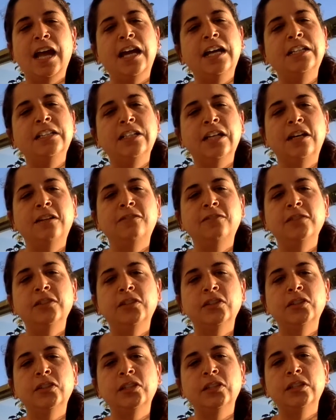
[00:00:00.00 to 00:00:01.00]
enough
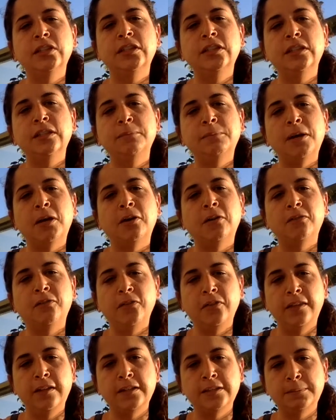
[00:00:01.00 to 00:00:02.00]
good and powerful
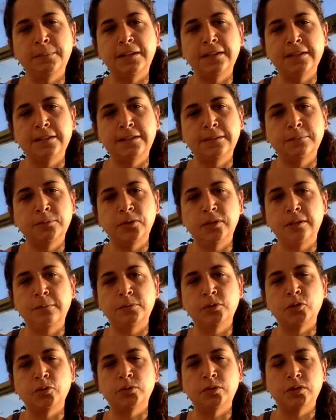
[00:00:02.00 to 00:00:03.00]
things about this symbol, and I'm
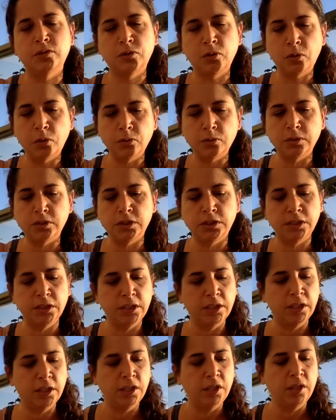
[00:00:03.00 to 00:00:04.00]
so stoked
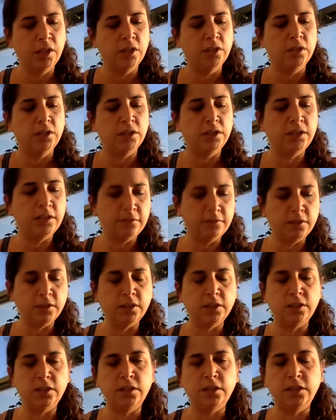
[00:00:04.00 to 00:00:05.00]
to give it
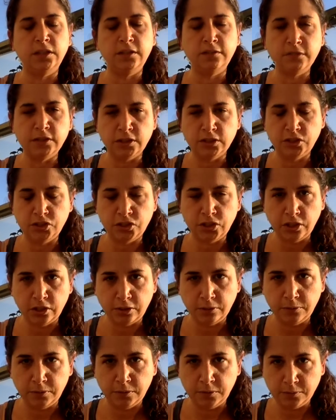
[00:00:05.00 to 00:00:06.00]
and
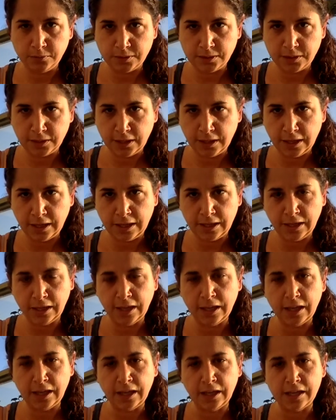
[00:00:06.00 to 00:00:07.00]
share it with you today. And
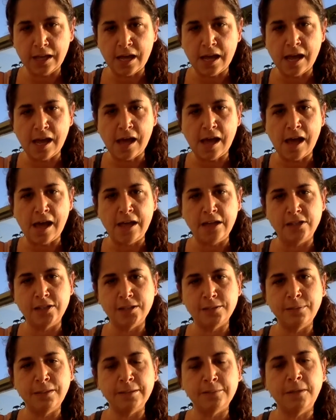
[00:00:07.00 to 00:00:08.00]
it
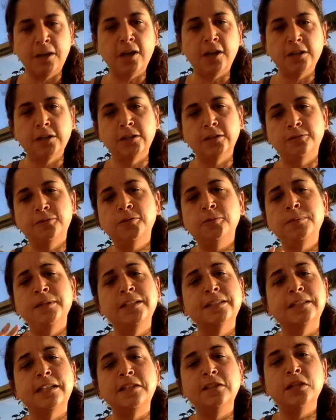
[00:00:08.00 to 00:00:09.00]
just makes my heart so full
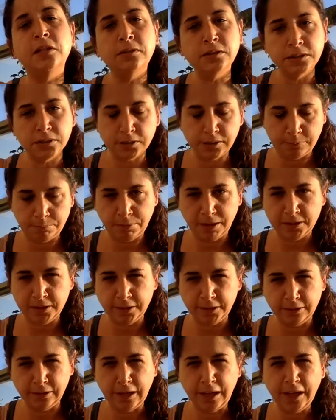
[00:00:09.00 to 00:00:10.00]
because I know it's going to better
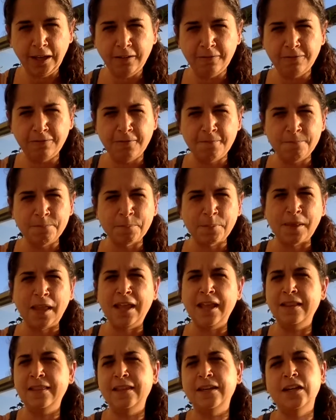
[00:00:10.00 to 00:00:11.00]
your life,
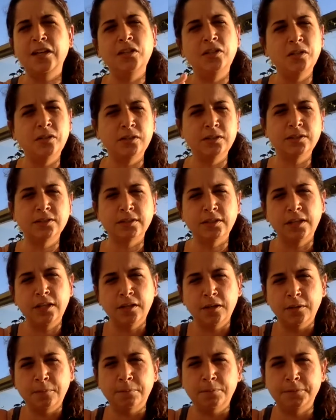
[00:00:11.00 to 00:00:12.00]
and then I know it's going to
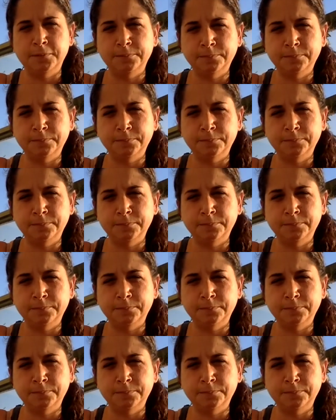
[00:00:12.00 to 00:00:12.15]
help